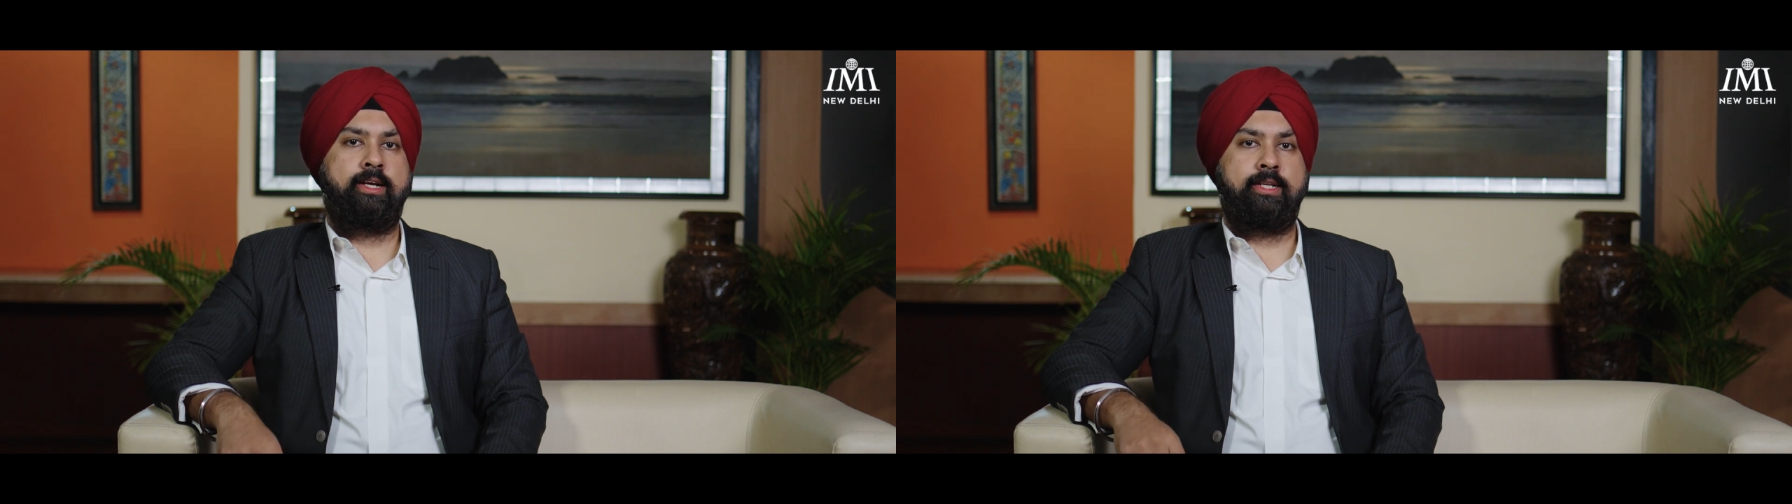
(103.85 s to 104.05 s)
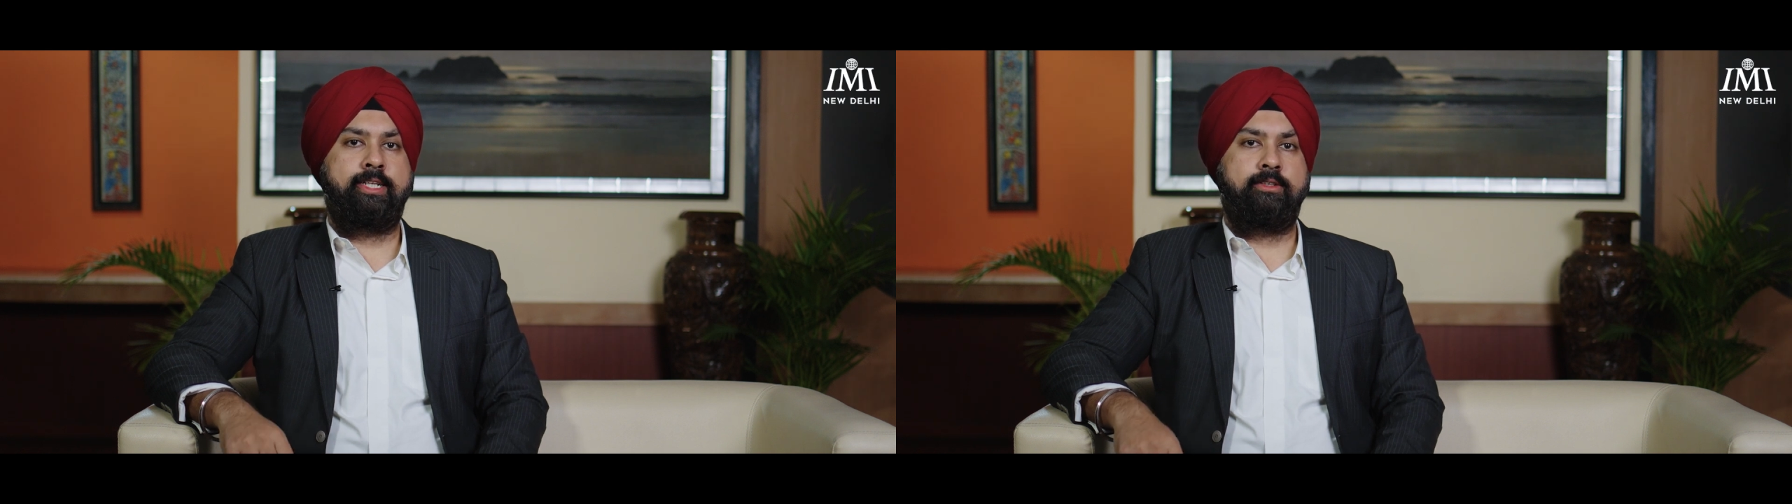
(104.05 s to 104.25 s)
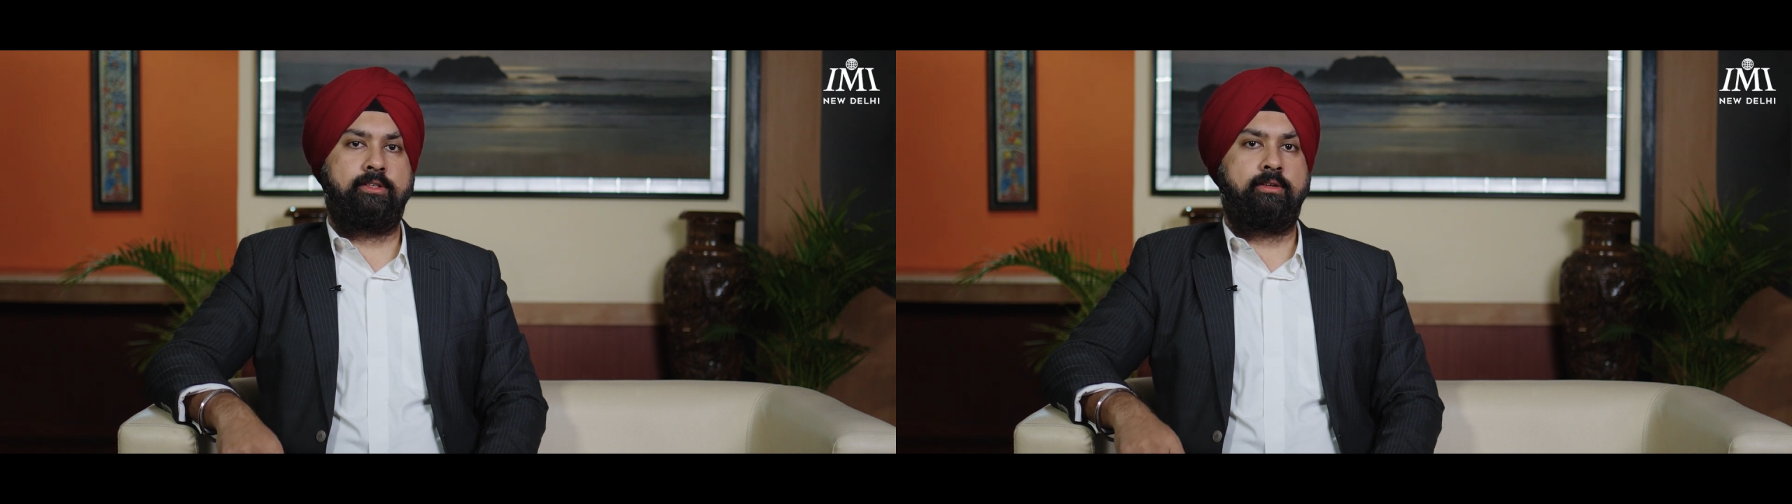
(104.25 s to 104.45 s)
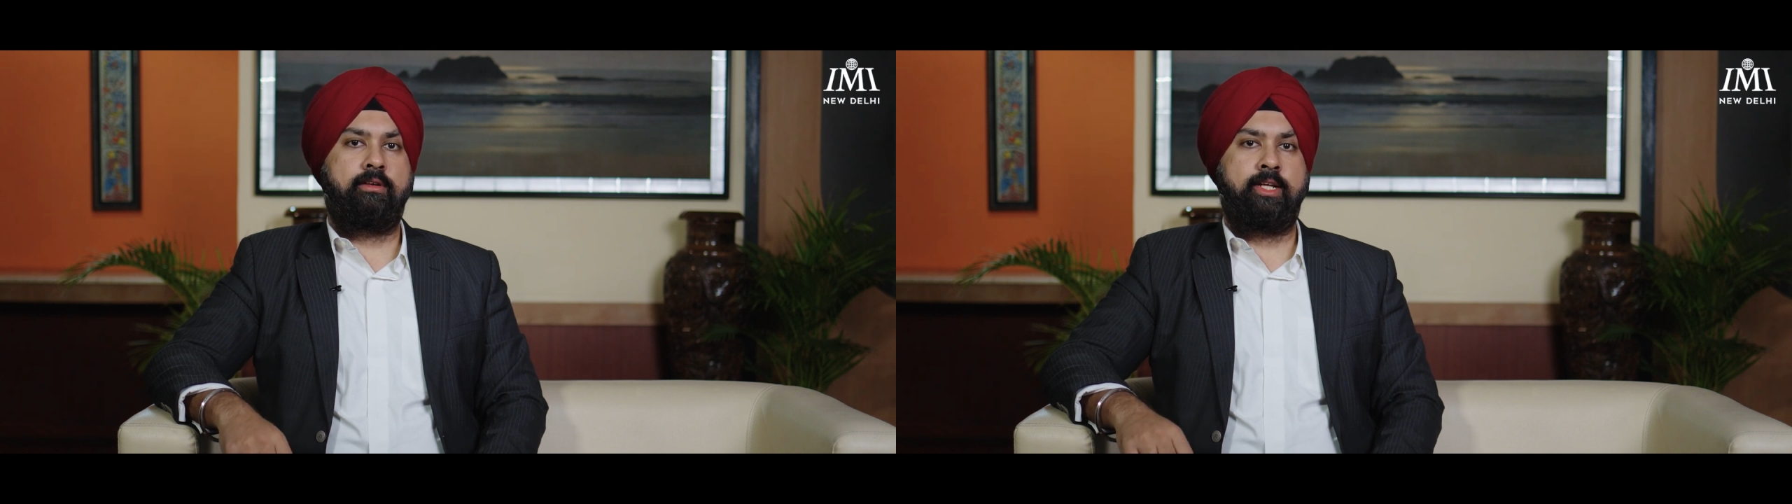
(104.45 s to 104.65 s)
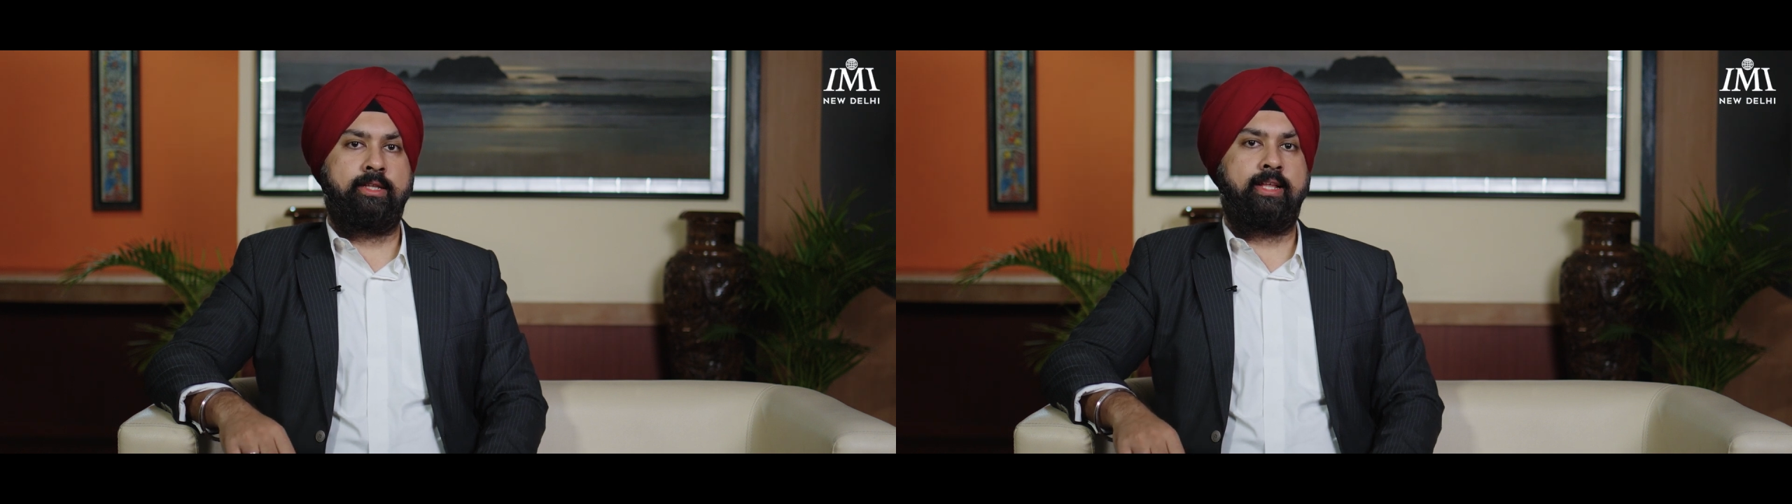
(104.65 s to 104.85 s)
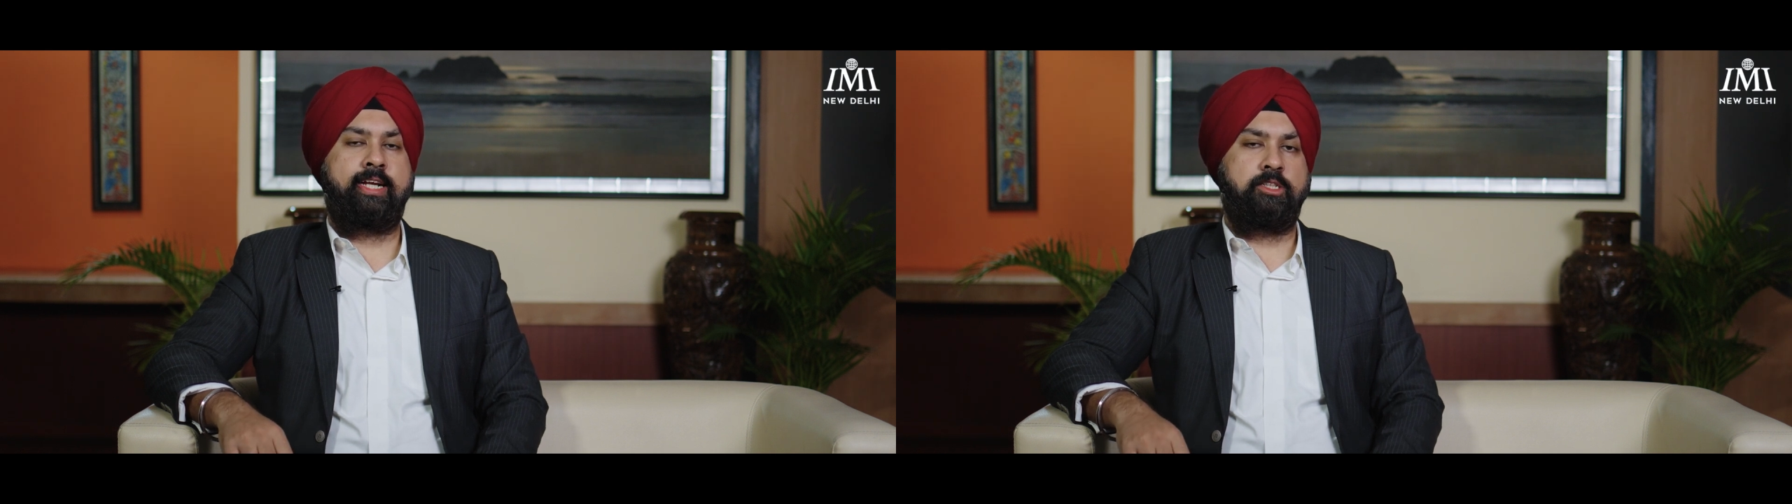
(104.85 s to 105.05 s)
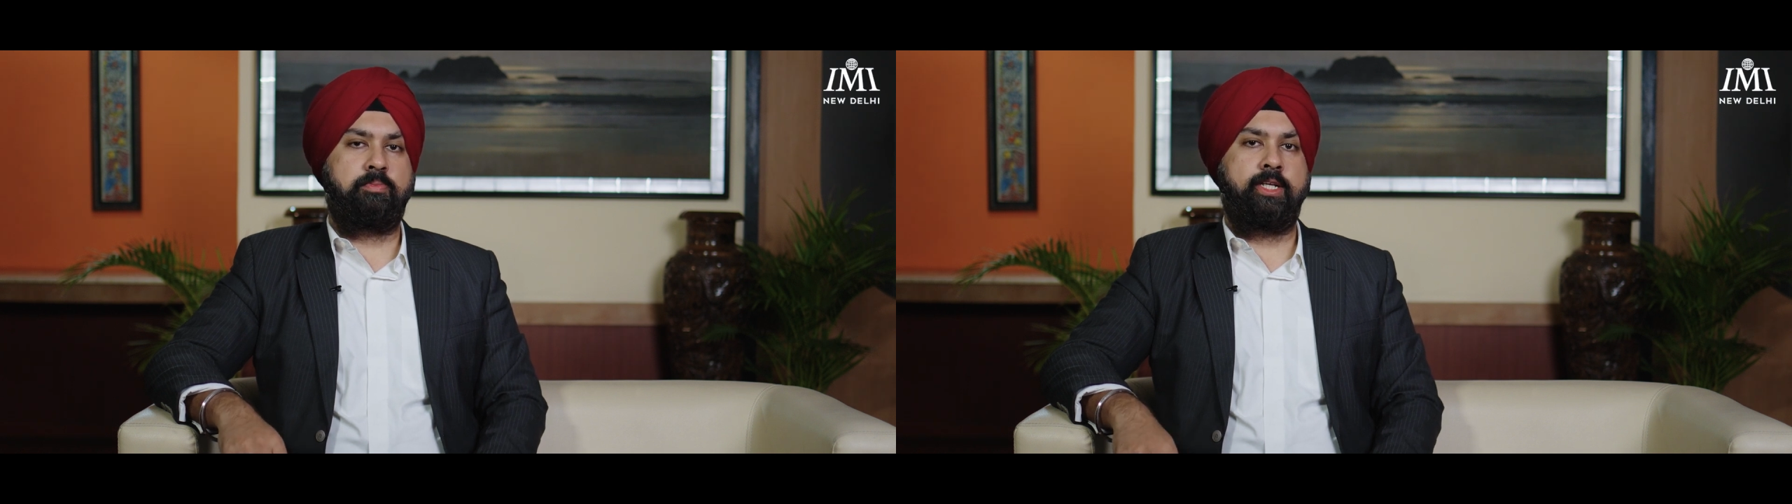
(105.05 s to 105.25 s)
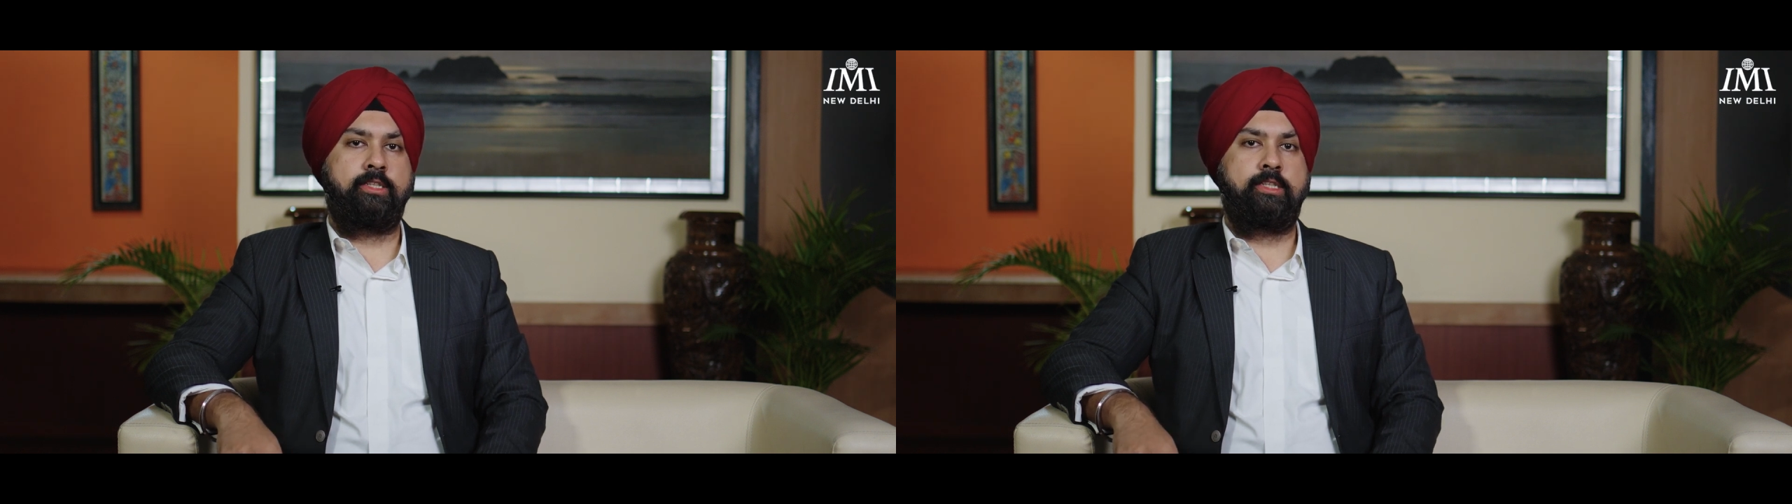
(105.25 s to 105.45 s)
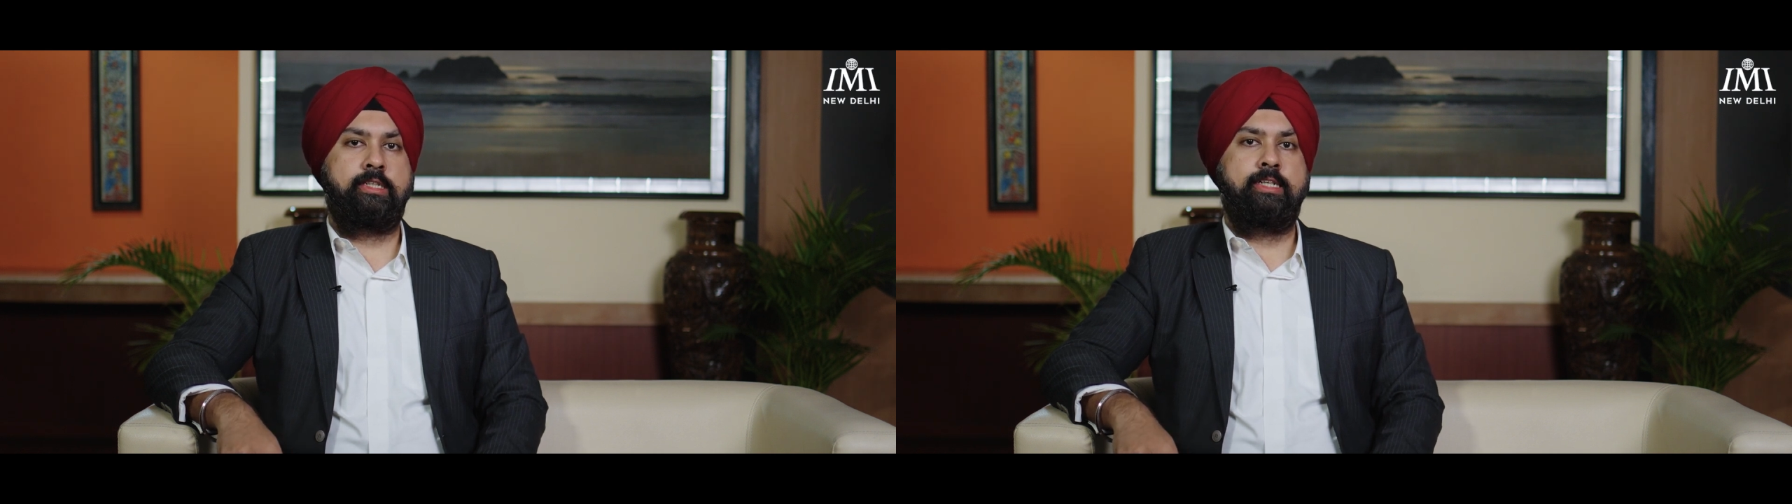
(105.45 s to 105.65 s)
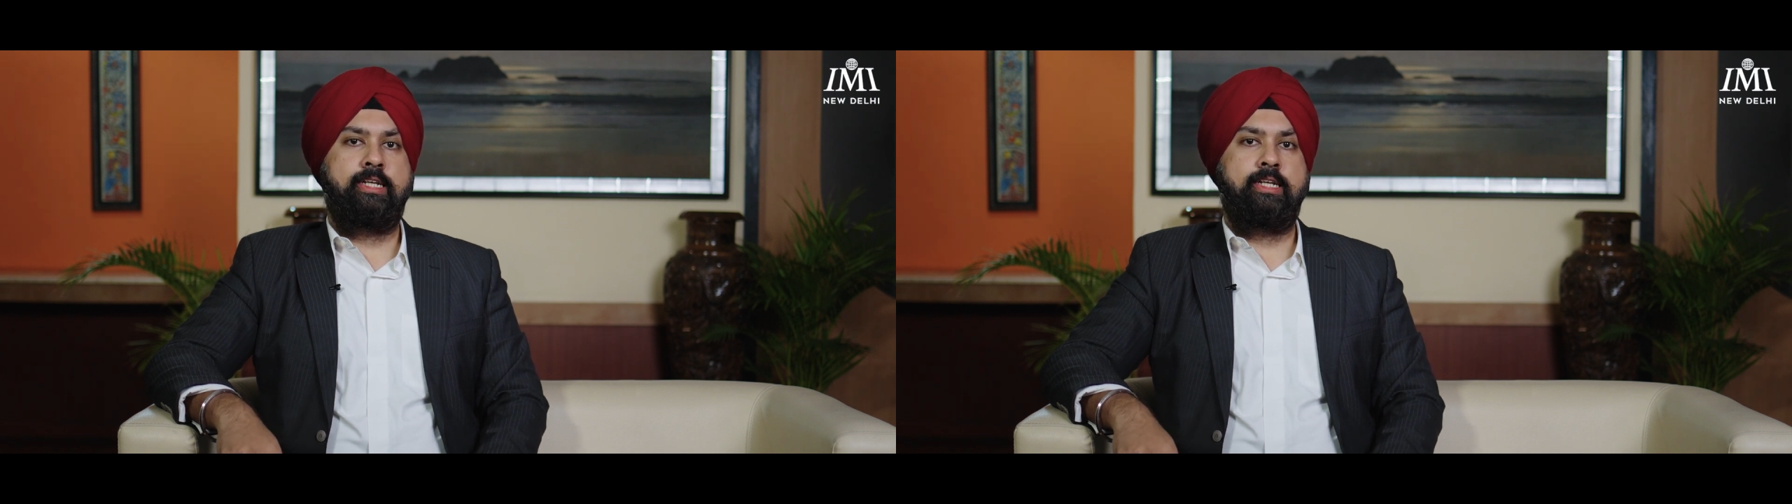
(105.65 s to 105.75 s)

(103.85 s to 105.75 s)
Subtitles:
a leader in that space.